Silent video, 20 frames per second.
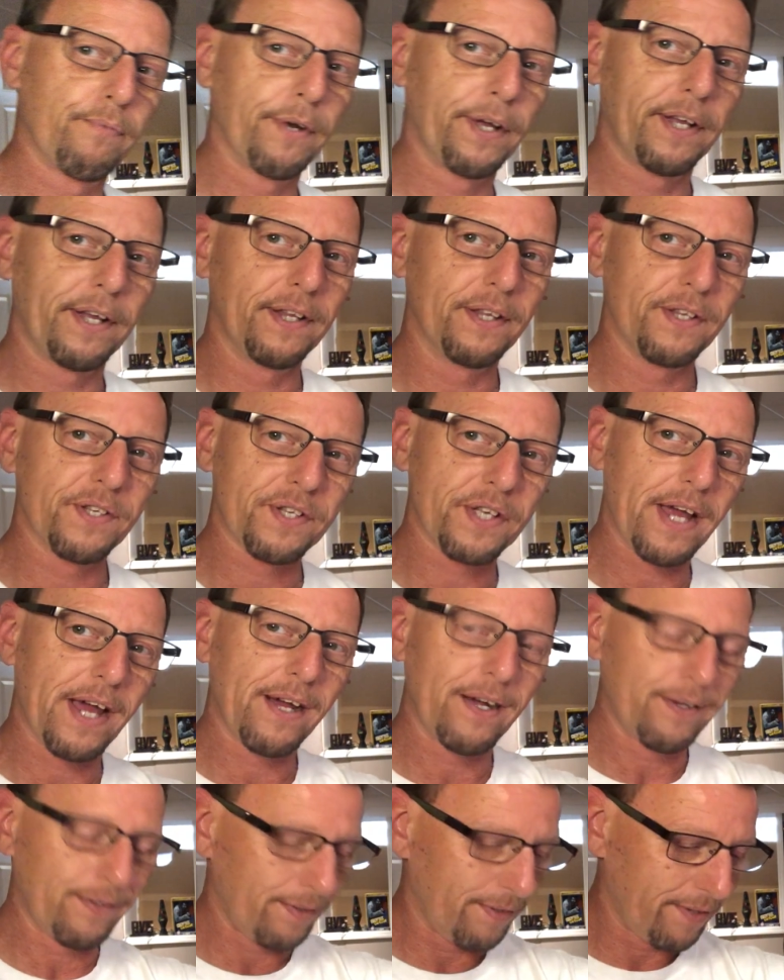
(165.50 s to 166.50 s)
breaking this
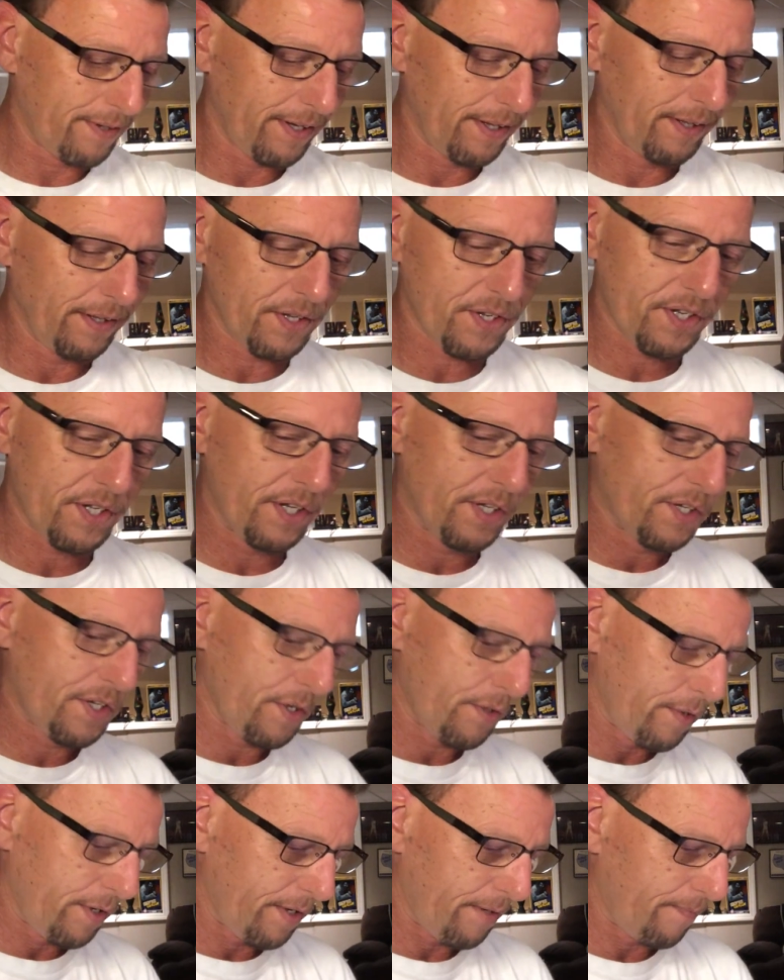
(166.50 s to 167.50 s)
out and listening
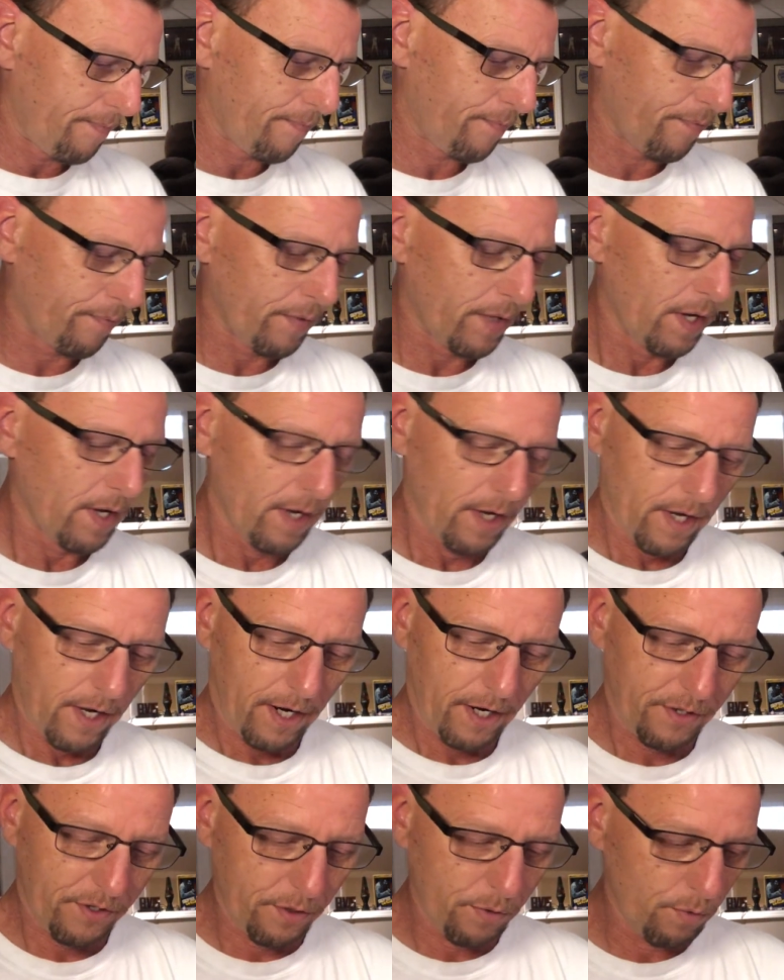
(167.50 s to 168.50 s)
to it.
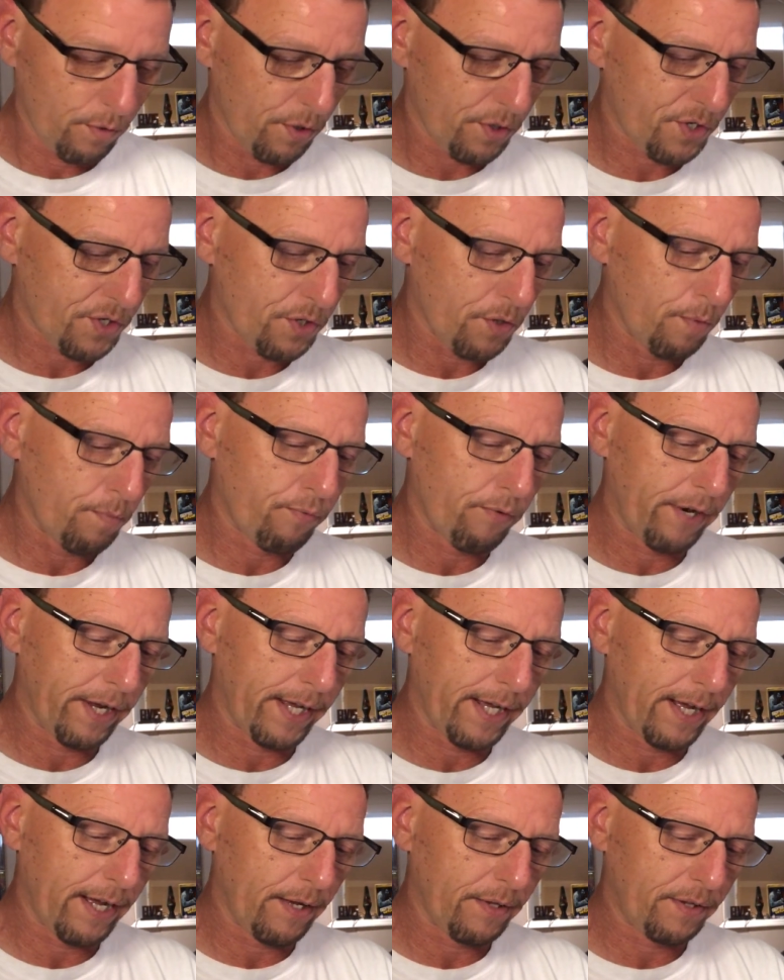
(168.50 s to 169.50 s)
I do also
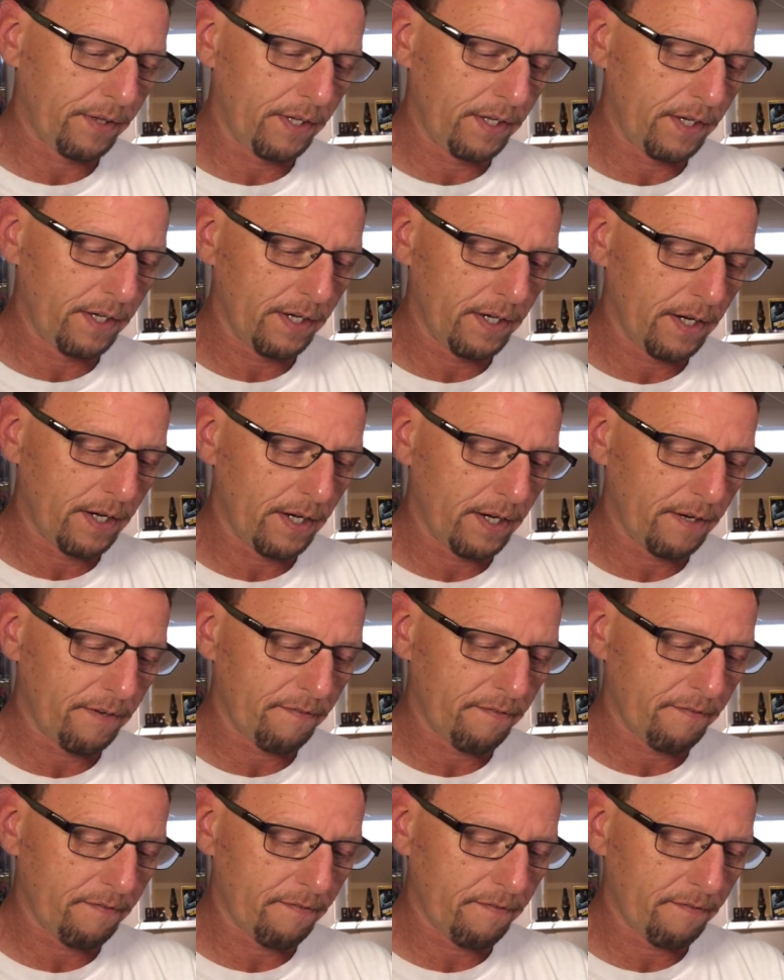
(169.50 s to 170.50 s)
break out the uh,
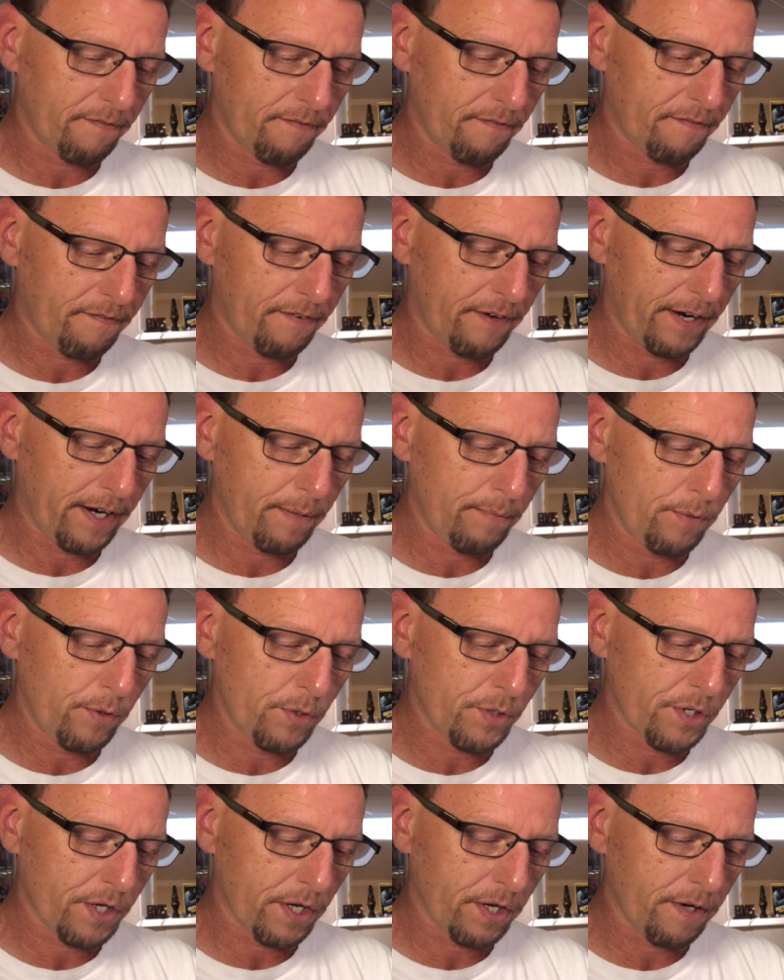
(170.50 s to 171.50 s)
Friday
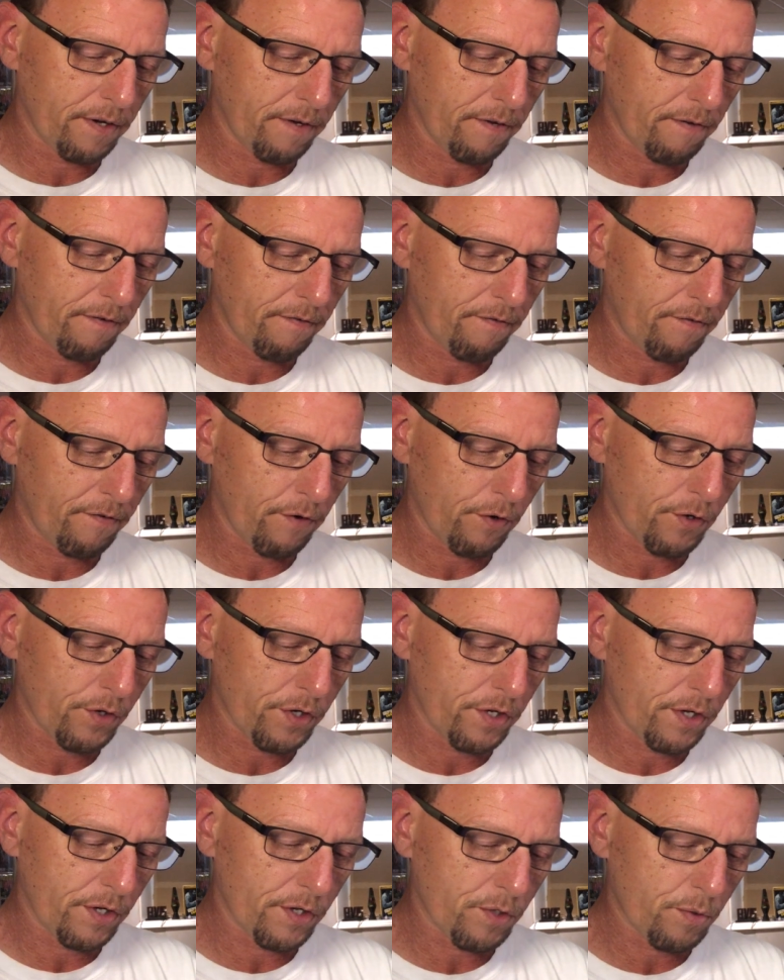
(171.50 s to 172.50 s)
music
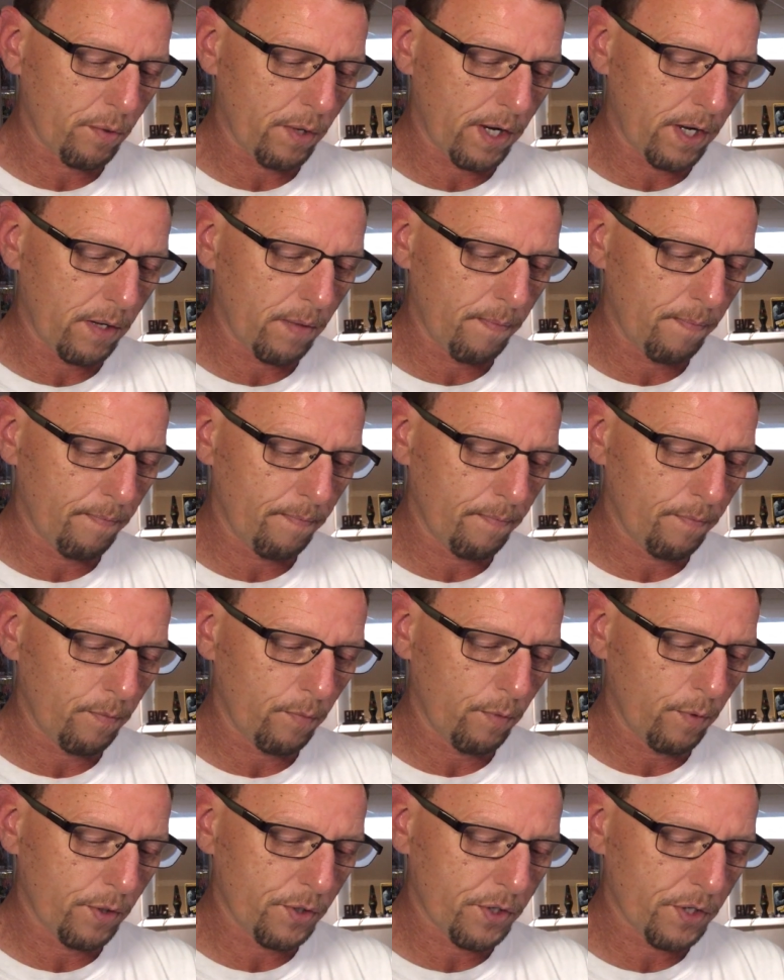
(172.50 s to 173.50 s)
version as well,
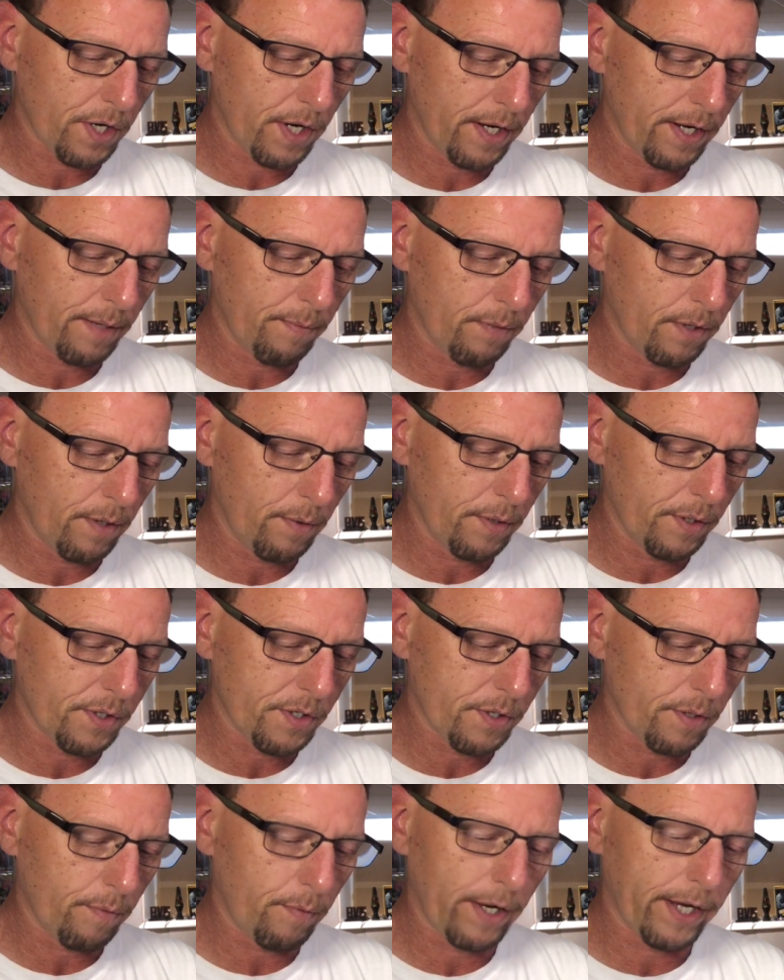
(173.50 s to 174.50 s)
which I am going
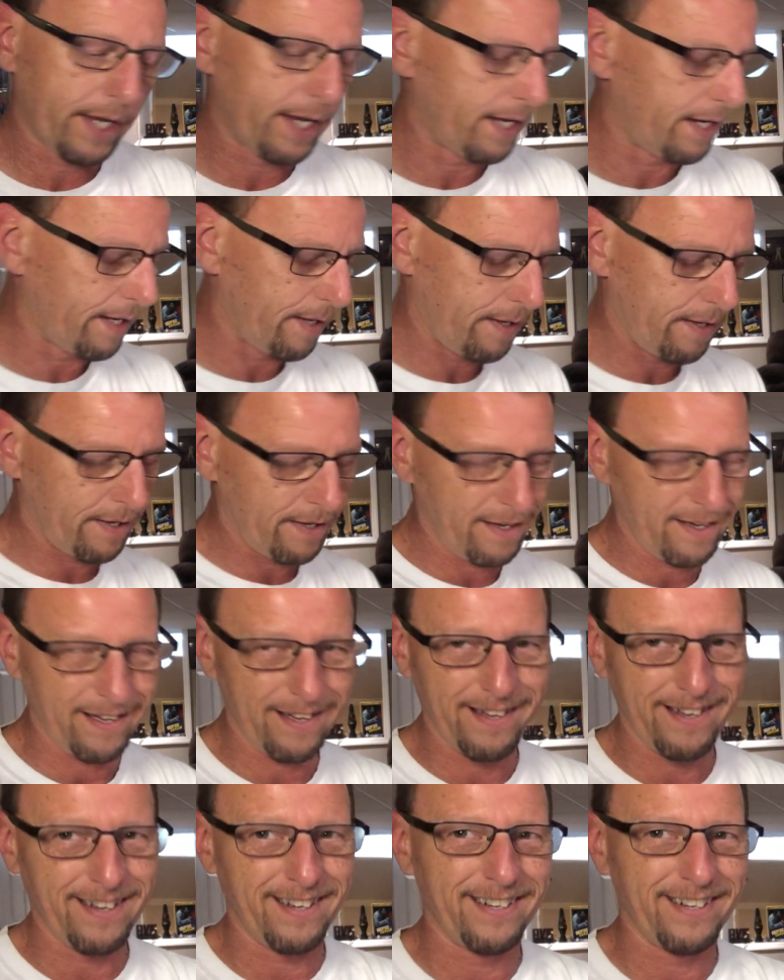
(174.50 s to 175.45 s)
to. Why can't I?